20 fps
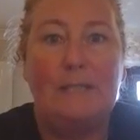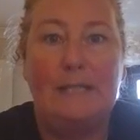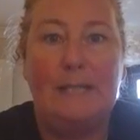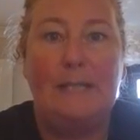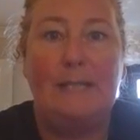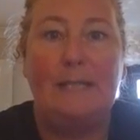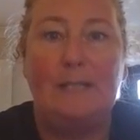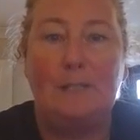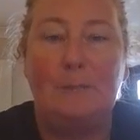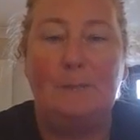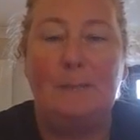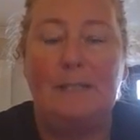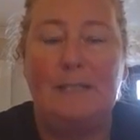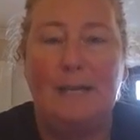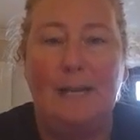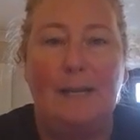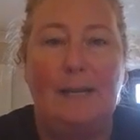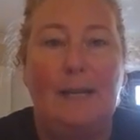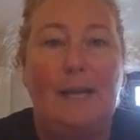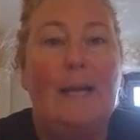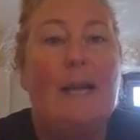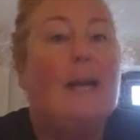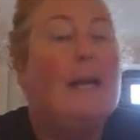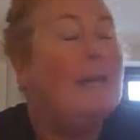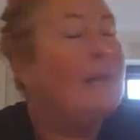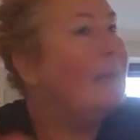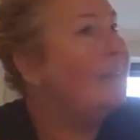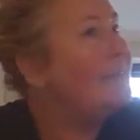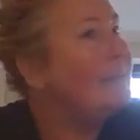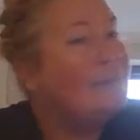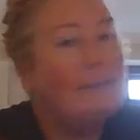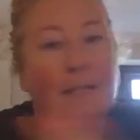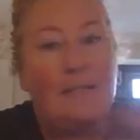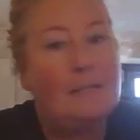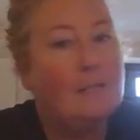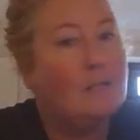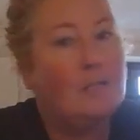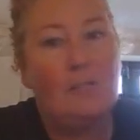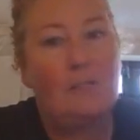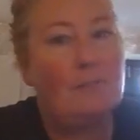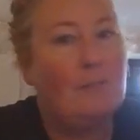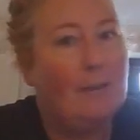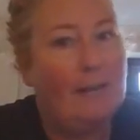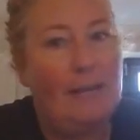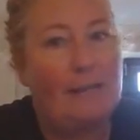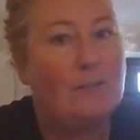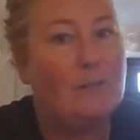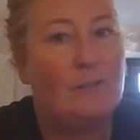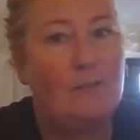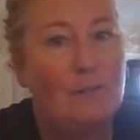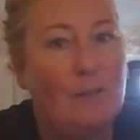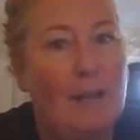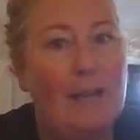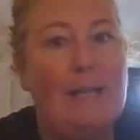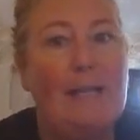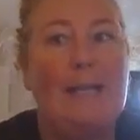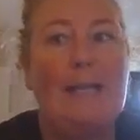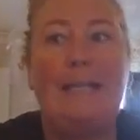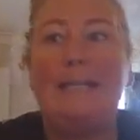needed to be done. Now, this doesn't just relate to trading.